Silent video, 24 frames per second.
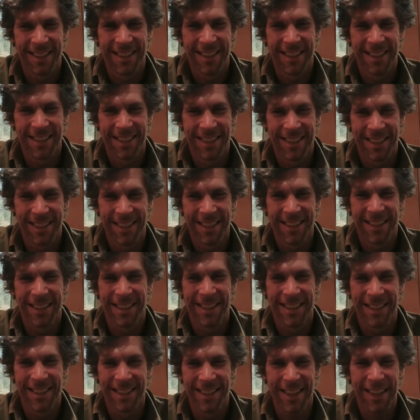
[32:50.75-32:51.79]
Good morning,
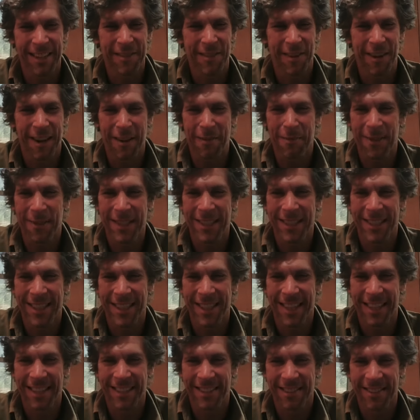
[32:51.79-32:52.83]
brother. Thanks for having me,
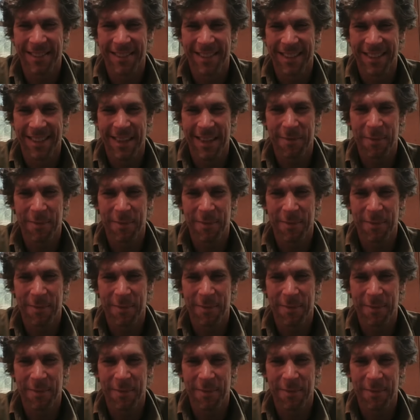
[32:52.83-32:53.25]
Zeke. Yeah, I hope